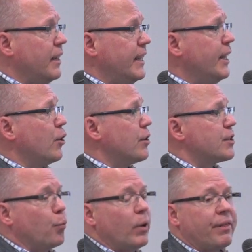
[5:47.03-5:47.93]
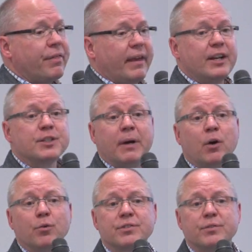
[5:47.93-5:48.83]
years with a
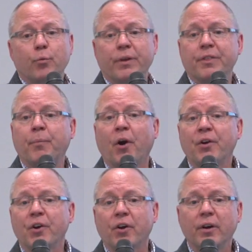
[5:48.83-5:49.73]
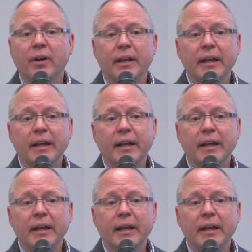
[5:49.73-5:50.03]
spouse, with a partner,